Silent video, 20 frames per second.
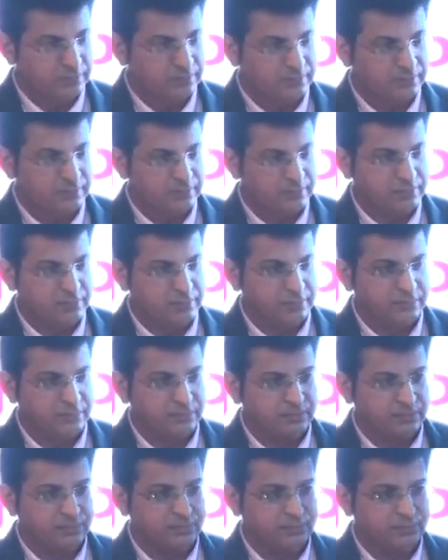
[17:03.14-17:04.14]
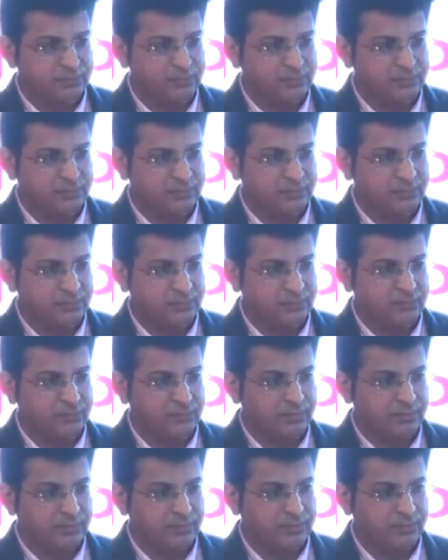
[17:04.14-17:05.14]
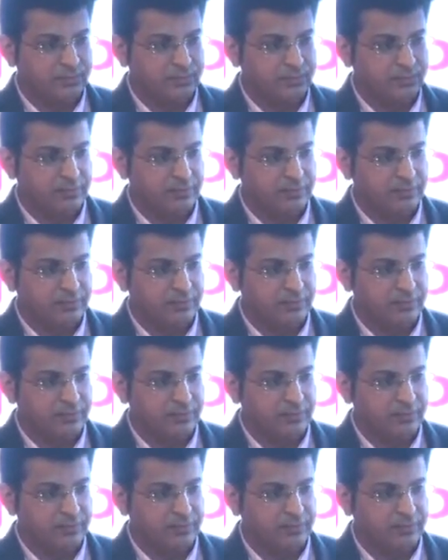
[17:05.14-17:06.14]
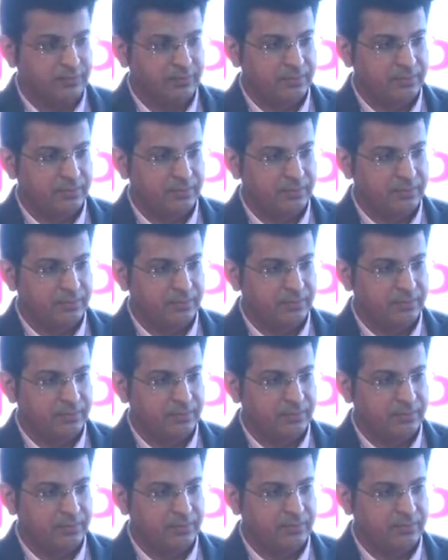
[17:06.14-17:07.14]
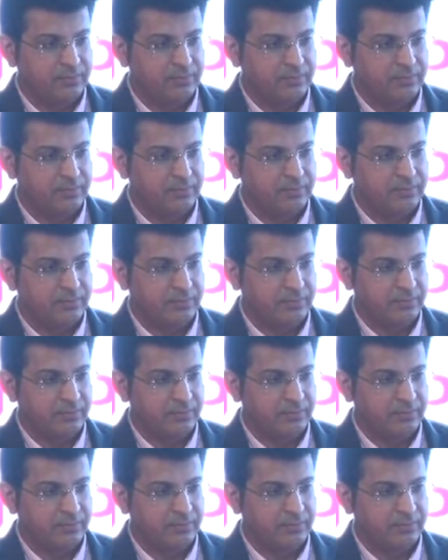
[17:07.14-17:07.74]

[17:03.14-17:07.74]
(no one is talking)